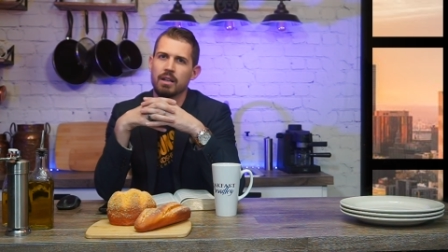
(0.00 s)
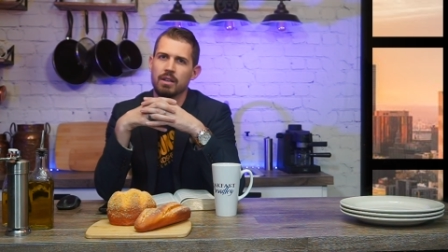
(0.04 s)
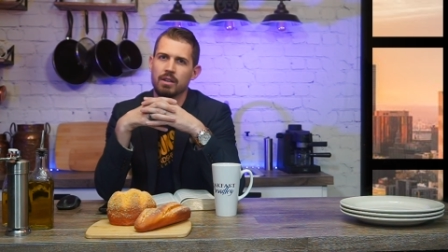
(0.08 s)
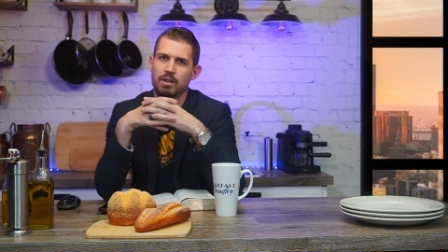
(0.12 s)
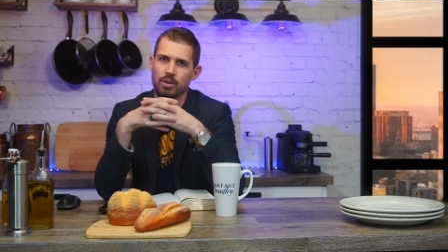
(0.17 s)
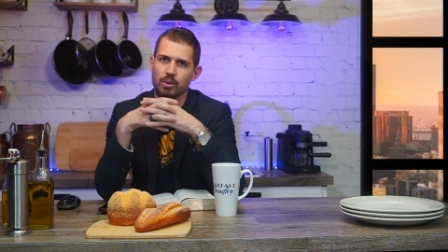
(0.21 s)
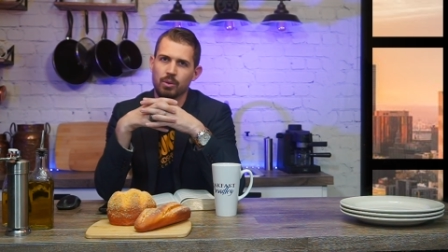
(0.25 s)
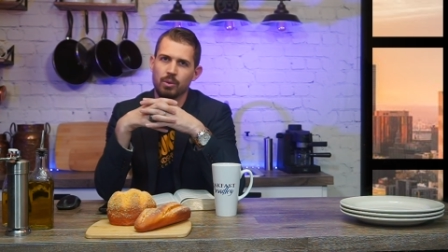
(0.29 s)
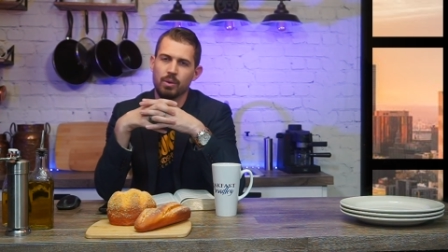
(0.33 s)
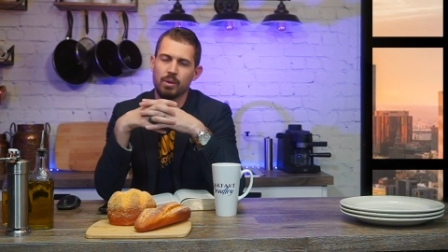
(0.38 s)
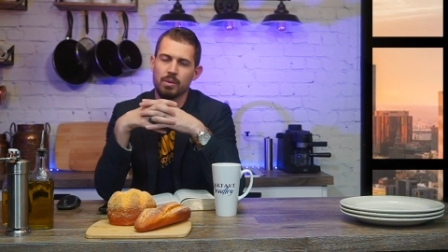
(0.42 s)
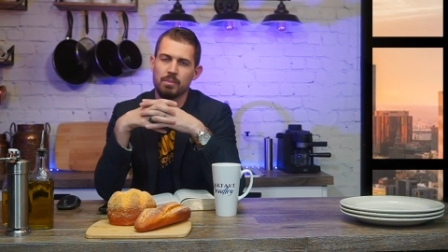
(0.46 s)

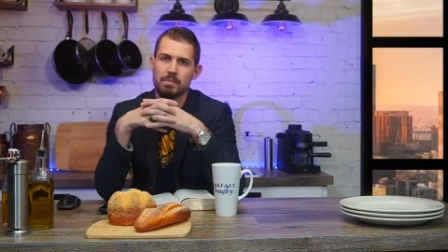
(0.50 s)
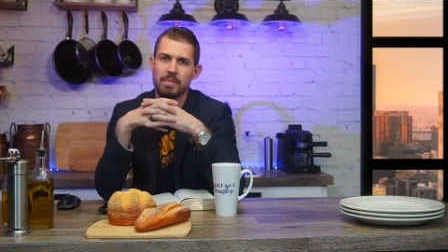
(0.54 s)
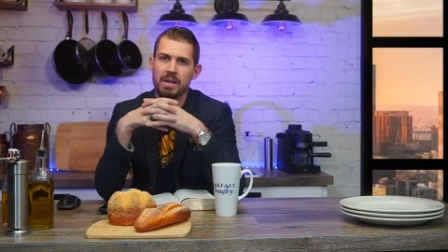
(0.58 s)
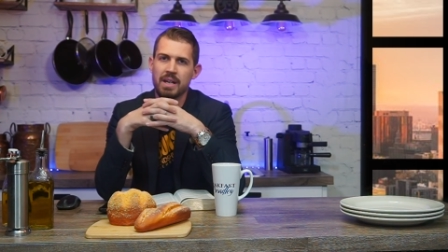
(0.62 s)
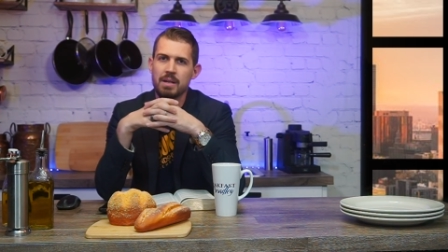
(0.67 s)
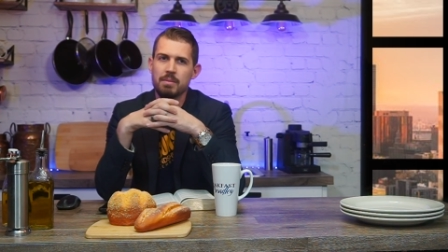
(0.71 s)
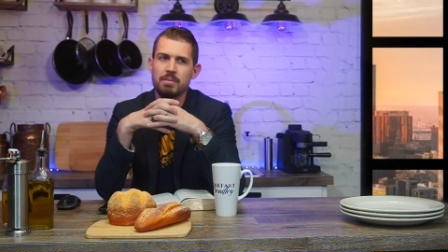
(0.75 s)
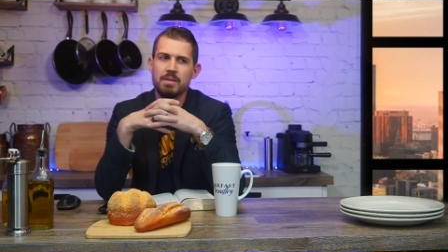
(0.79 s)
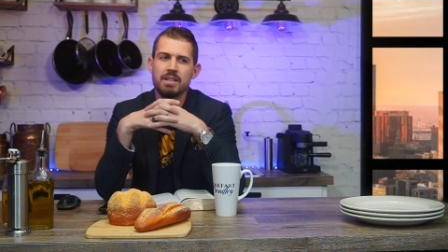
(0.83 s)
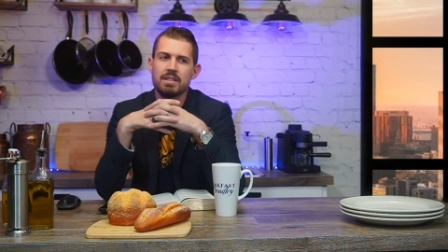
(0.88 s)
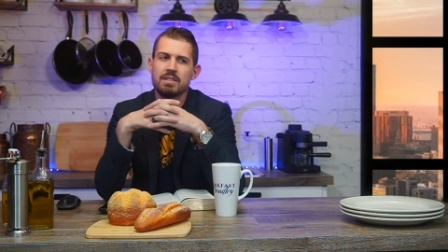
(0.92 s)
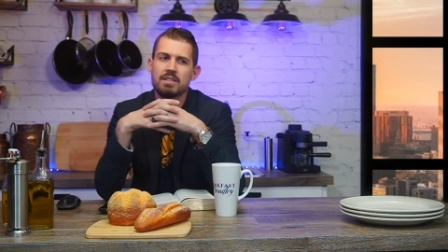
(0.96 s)
the Lord,
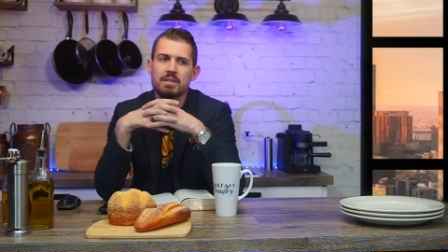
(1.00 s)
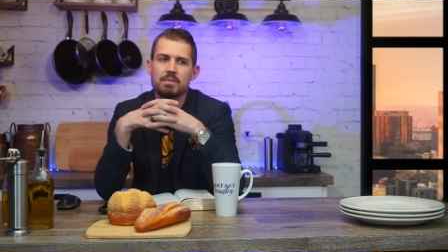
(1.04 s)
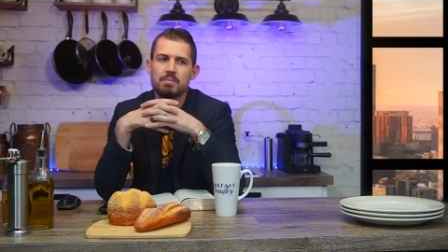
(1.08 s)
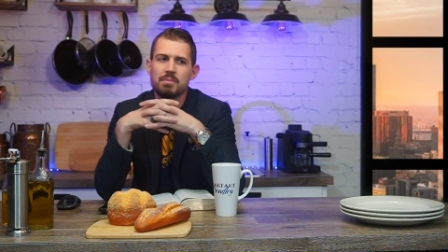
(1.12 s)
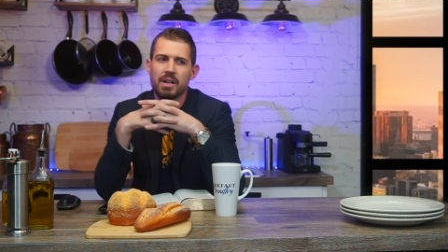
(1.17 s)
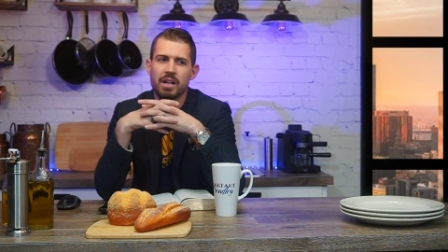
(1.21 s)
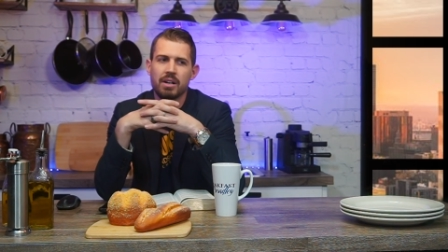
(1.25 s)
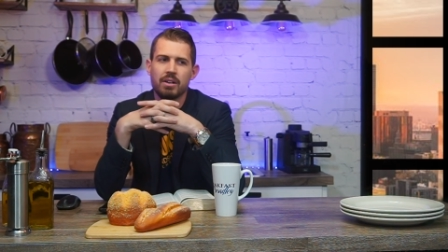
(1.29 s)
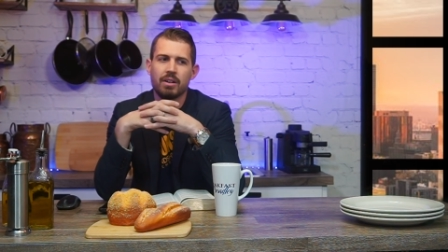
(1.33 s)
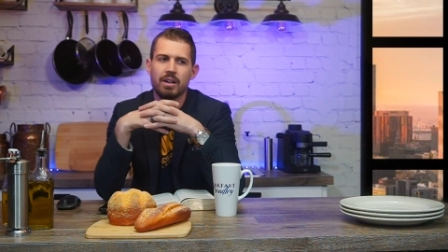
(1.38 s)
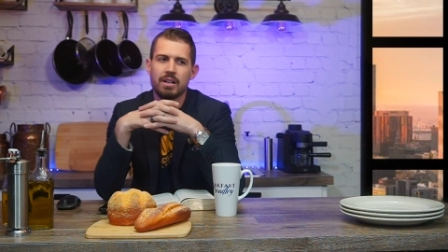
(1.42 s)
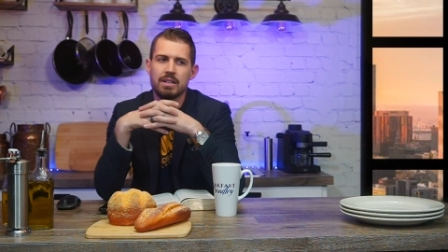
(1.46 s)
maybe it's a
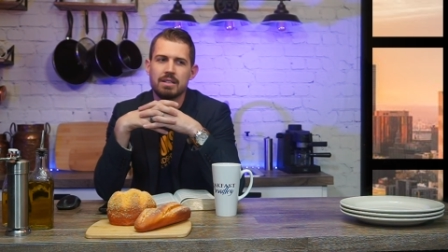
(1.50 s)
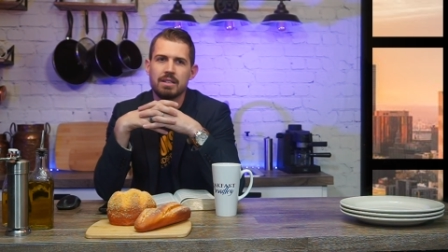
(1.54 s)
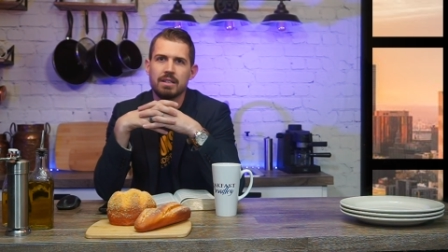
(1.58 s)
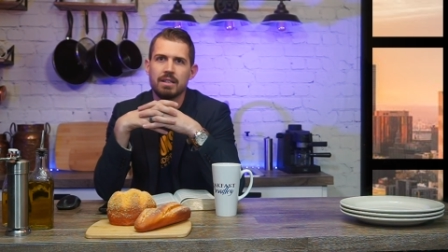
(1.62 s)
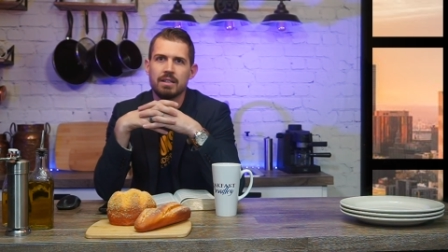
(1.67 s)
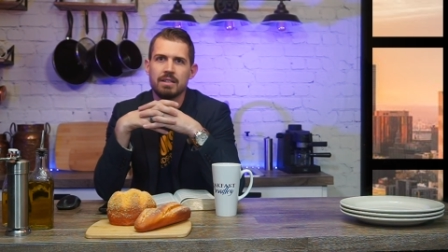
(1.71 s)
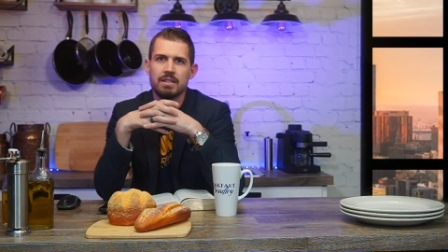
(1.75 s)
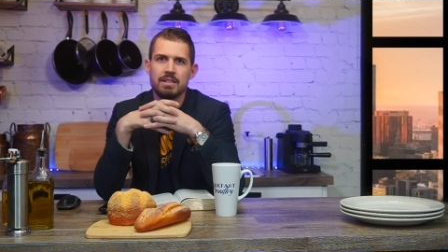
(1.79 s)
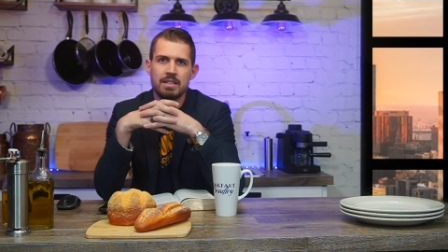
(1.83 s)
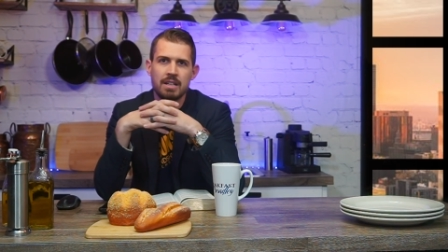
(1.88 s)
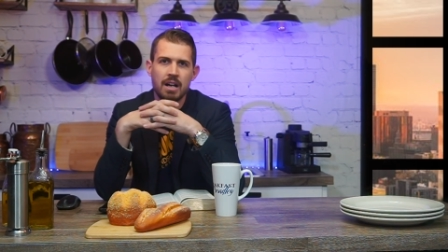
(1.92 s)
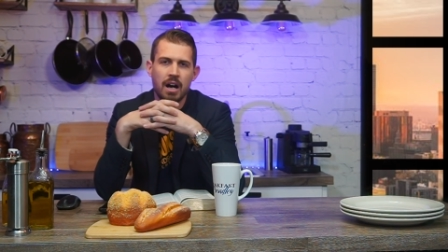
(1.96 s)
better
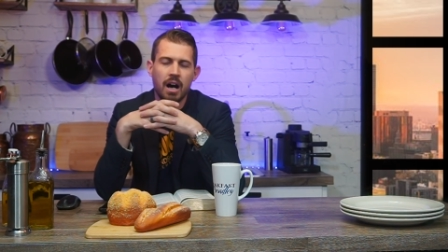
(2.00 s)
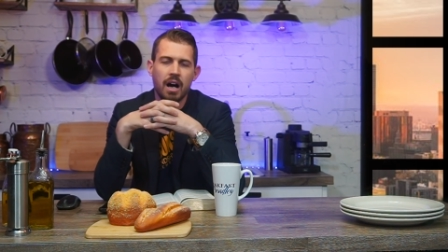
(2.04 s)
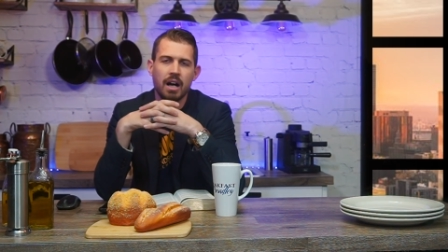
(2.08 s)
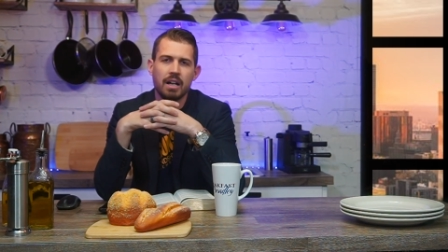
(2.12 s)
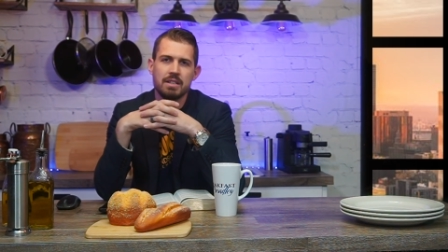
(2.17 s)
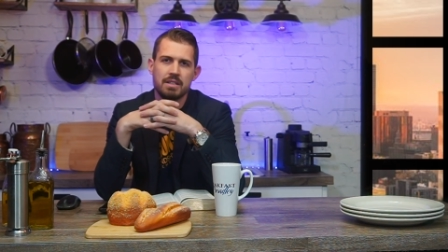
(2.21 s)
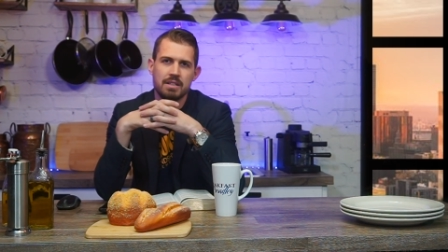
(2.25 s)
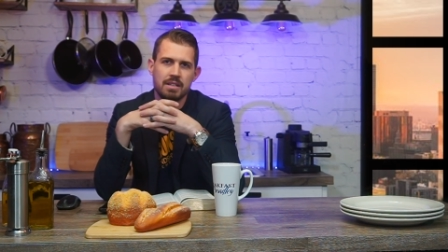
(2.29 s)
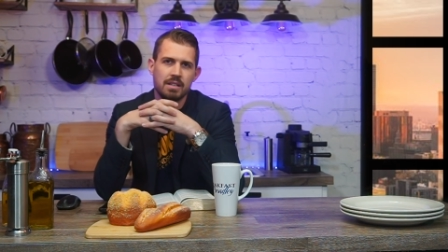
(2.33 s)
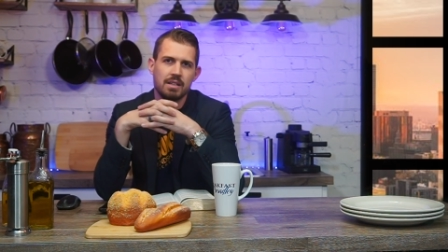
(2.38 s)
idea not